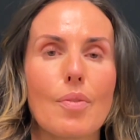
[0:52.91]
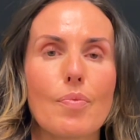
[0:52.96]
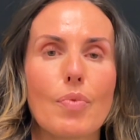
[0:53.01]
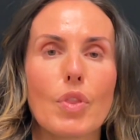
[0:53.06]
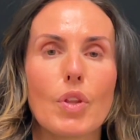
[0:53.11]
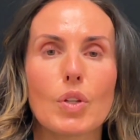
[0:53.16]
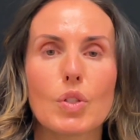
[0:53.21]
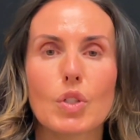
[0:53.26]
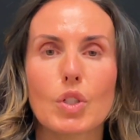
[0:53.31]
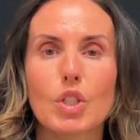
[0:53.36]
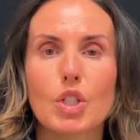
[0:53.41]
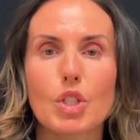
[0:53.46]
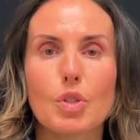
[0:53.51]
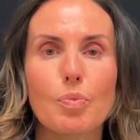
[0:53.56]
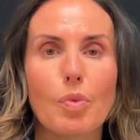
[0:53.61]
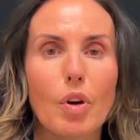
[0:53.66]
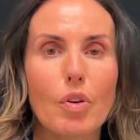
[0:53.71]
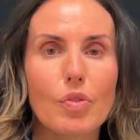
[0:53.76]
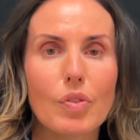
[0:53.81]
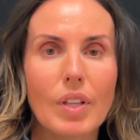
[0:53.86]
Those are just
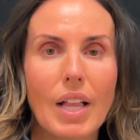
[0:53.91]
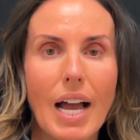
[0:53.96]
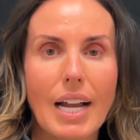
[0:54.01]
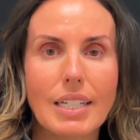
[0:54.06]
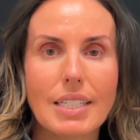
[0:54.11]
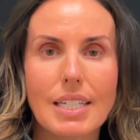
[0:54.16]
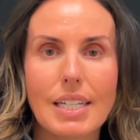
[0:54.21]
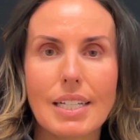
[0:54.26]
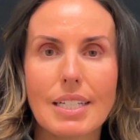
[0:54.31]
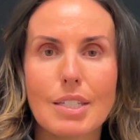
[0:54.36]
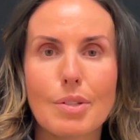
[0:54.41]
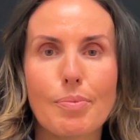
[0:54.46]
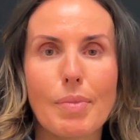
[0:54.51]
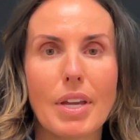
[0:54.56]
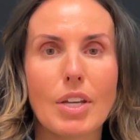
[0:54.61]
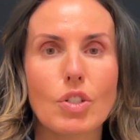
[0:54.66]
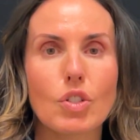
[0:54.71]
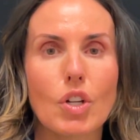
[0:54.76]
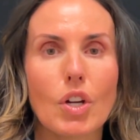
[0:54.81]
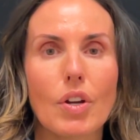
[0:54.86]
prophylactic to
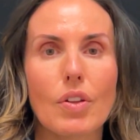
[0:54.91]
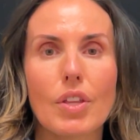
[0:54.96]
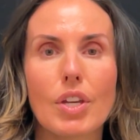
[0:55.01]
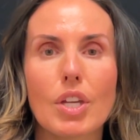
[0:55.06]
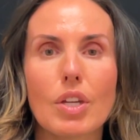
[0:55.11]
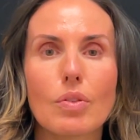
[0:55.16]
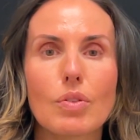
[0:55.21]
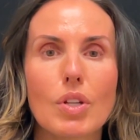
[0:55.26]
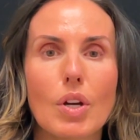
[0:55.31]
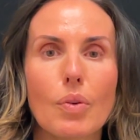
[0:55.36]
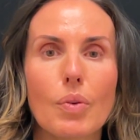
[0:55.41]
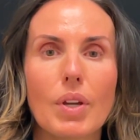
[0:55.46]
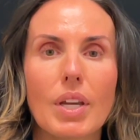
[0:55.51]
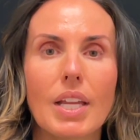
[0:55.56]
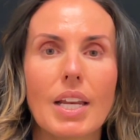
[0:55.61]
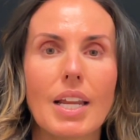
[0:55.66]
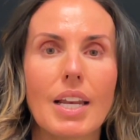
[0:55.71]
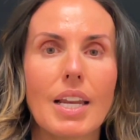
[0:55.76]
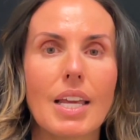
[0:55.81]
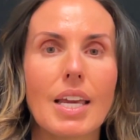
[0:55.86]
make sure that you don't get
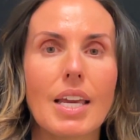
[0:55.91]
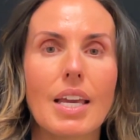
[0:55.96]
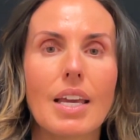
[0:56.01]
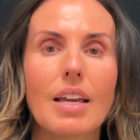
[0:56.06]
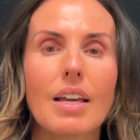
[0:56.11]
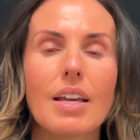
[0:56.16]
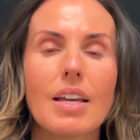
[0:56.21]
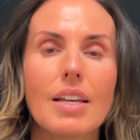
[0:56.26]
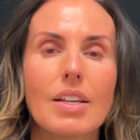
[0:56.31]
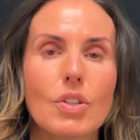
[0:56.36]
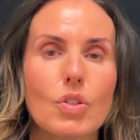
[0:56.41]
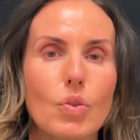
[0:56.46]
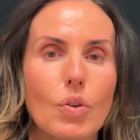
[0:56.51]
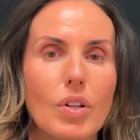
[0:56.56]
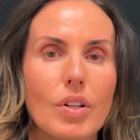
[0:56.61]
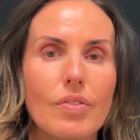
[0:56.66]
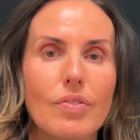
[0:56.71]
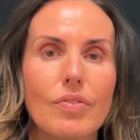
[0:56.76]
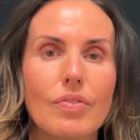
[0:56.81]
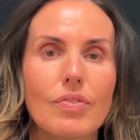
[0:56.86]
any sort
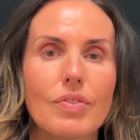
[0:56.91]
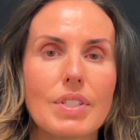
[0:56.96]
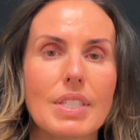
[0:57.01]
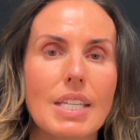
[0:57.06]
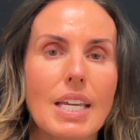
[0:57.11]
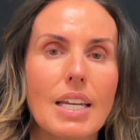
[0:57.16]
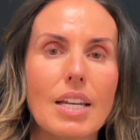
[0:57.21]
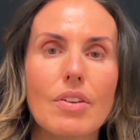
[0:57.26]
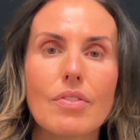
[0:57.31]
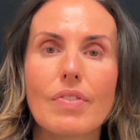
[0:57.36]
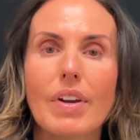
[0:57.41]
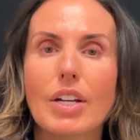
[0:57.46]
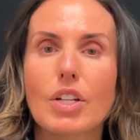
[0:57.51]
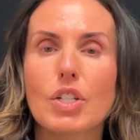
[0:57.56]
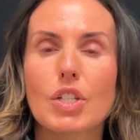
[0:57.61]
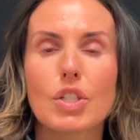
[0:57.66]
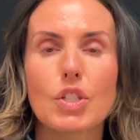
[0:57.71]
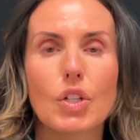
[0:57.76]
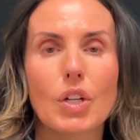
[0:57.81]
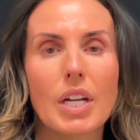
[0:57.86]
of skin
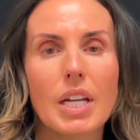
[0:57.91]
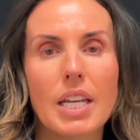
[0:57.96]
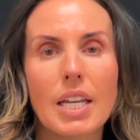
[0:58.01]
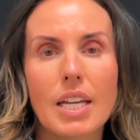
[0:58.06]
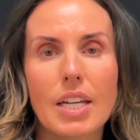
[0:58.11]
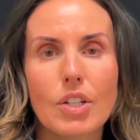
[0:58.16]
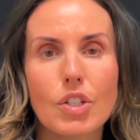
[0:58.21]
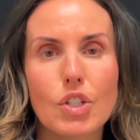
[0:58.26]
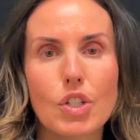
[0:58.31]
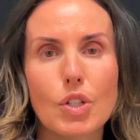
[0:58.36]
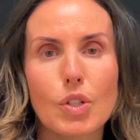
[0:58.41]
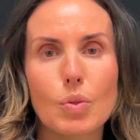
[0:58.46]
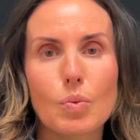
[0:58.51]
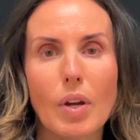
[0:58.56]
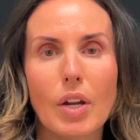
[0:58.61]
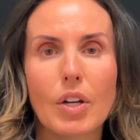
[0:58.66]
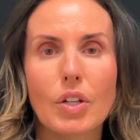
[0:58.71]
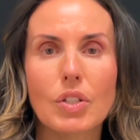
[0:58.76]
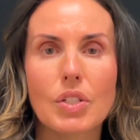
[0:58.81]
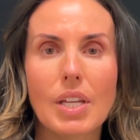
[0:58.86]
infections or any issues while
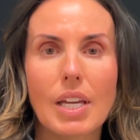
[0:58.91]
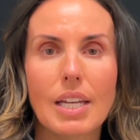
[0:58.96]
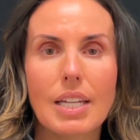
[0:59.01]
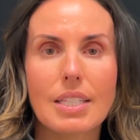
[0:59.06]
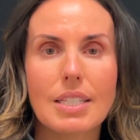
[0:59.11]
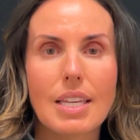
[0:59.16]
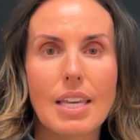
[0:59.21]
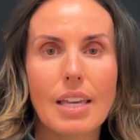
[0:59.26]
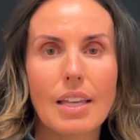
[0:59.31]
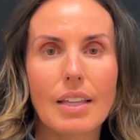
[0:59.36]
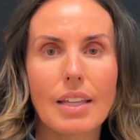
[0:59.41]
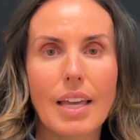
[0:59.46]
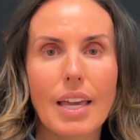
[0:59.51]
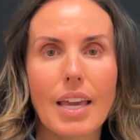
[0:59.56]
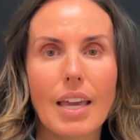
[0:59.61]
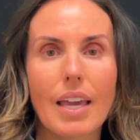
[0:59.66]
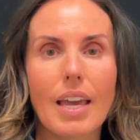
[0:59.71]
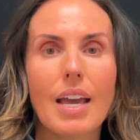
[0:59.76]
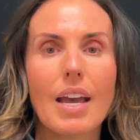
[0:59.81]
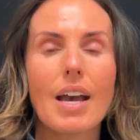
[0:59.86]
your skin is
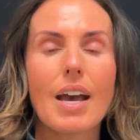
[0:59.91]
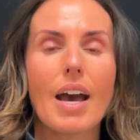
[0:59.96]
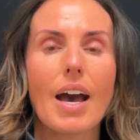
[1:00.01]
healing.